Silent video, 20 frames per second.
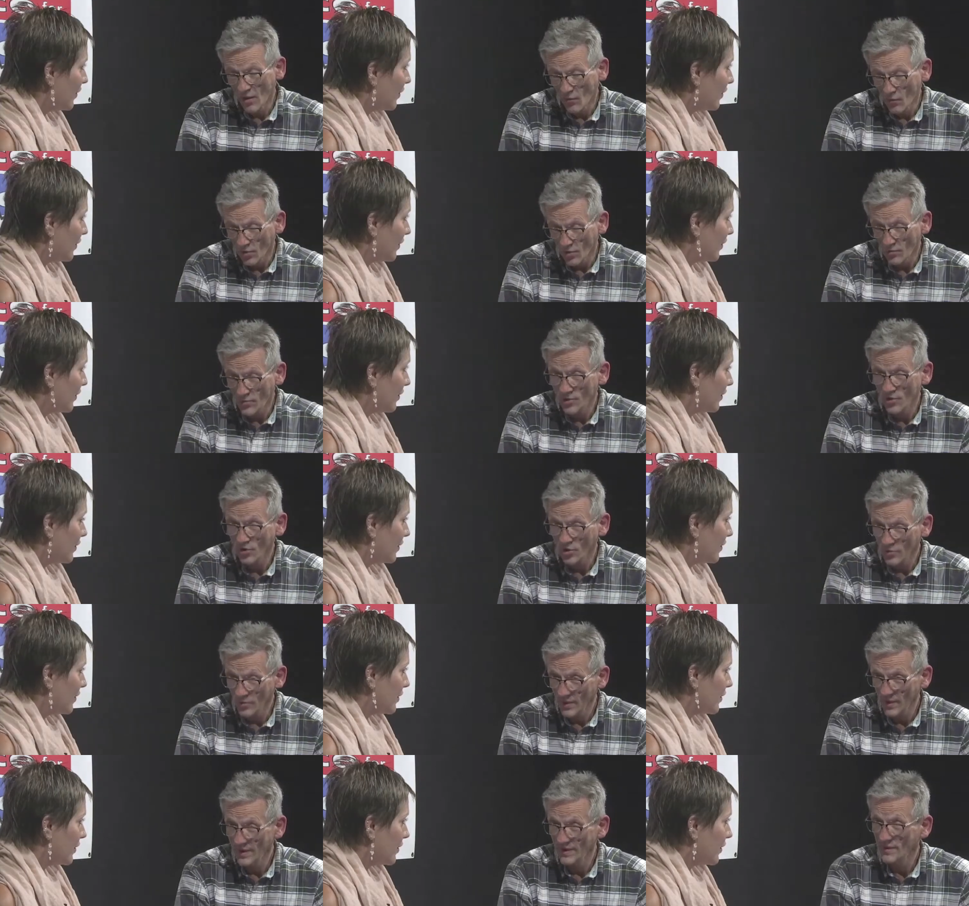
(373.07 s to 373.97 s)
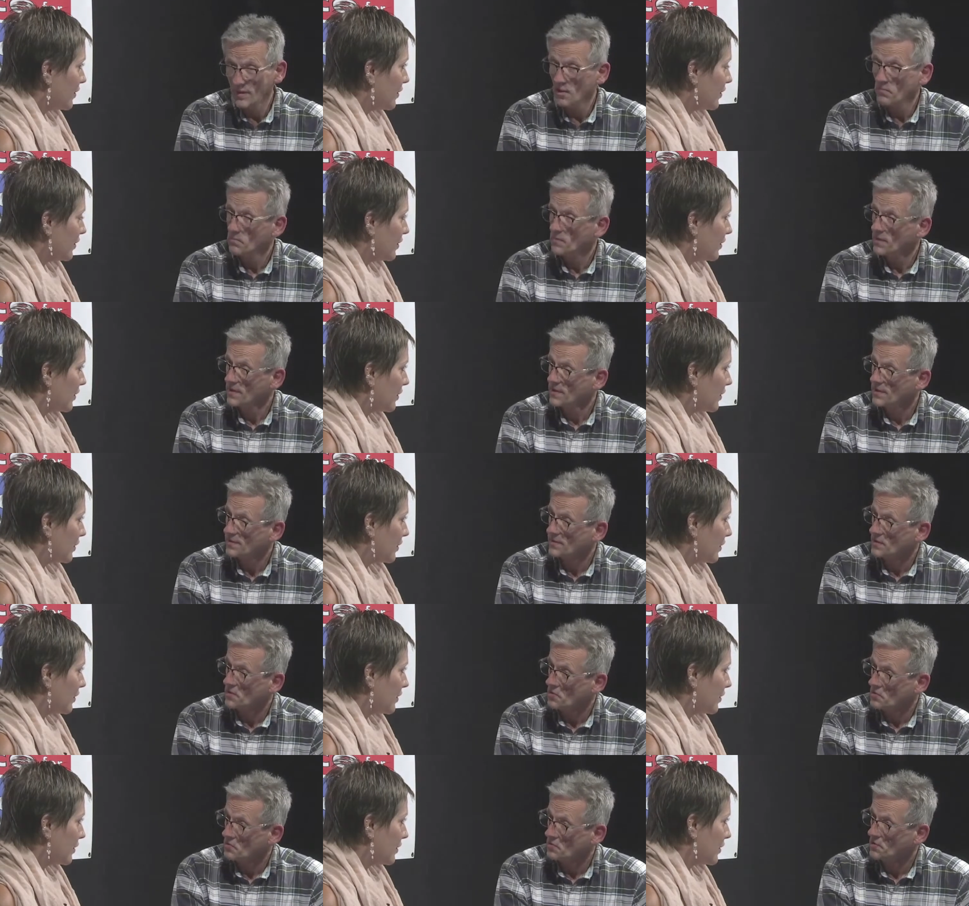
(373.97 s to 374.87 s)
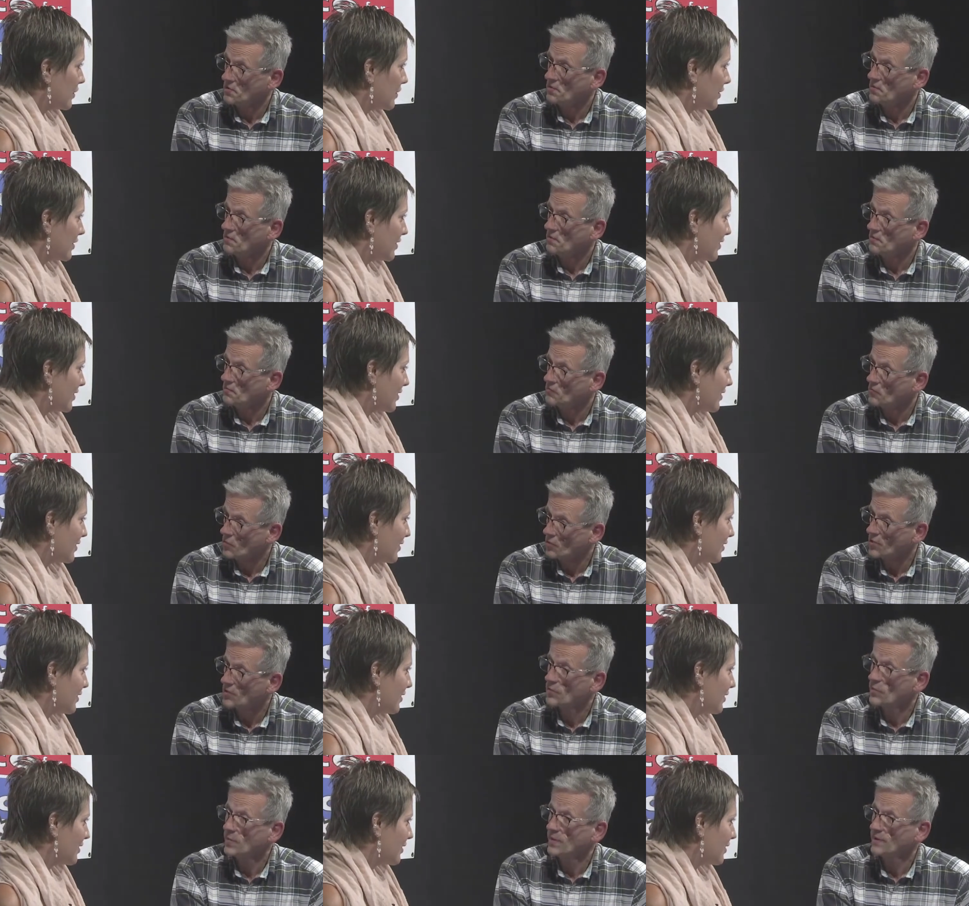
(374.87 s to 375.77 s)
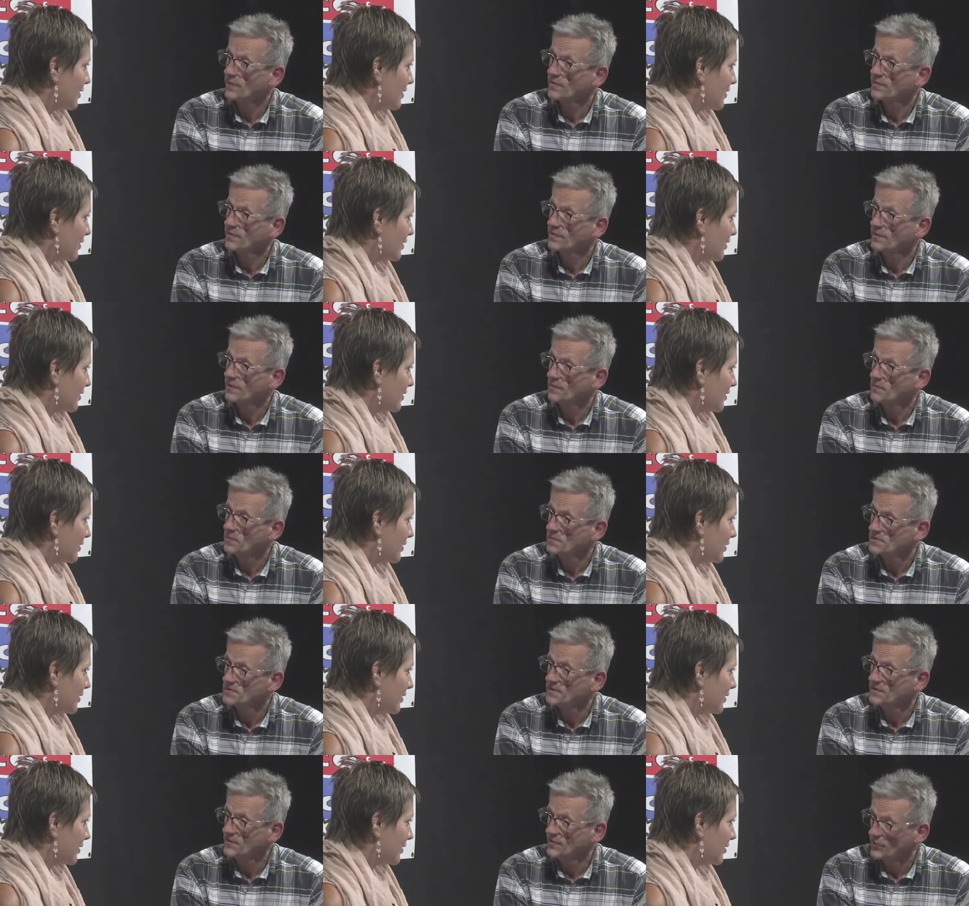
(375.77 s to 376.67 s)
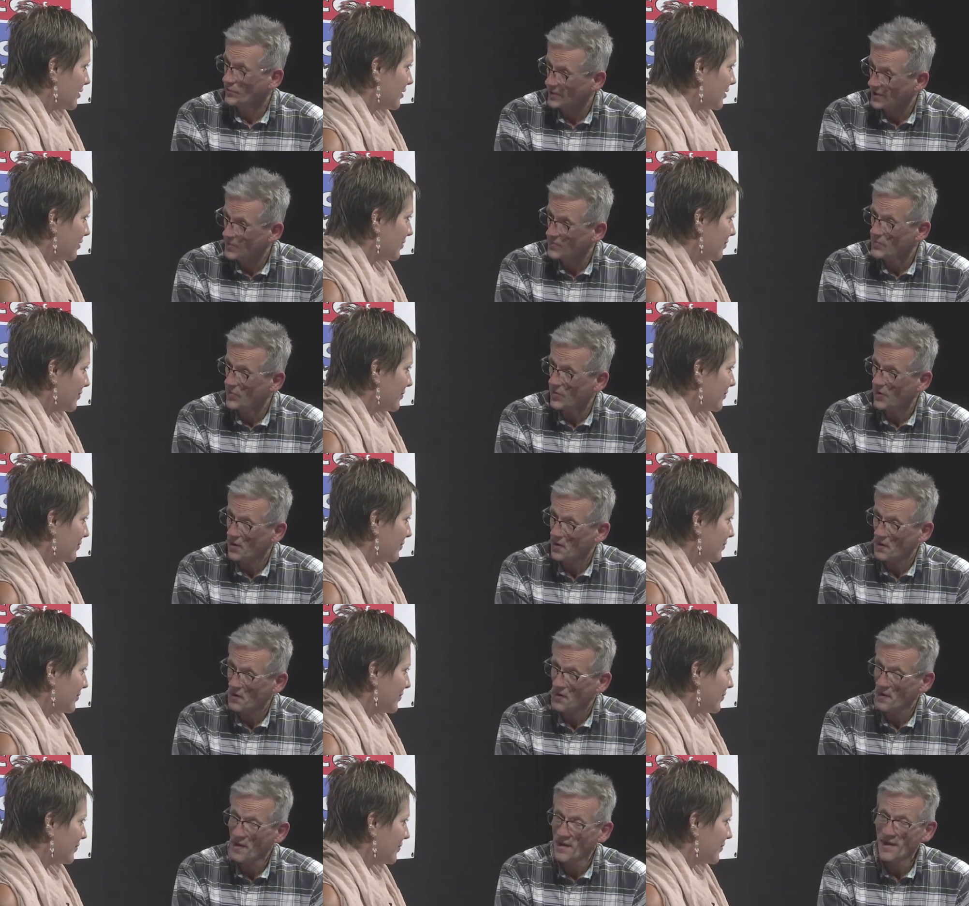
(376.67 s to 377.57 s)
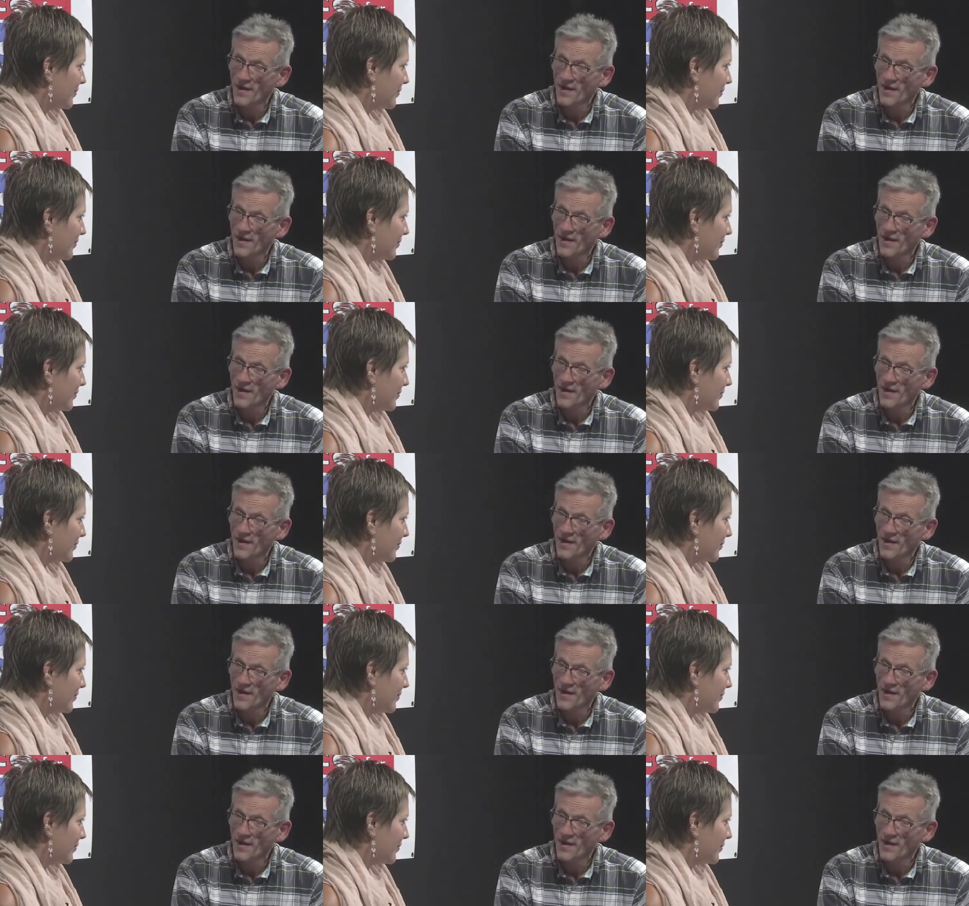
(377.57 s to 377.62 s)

Speaker 1: would appear to me that, because I know you work with the Pacific Green Party,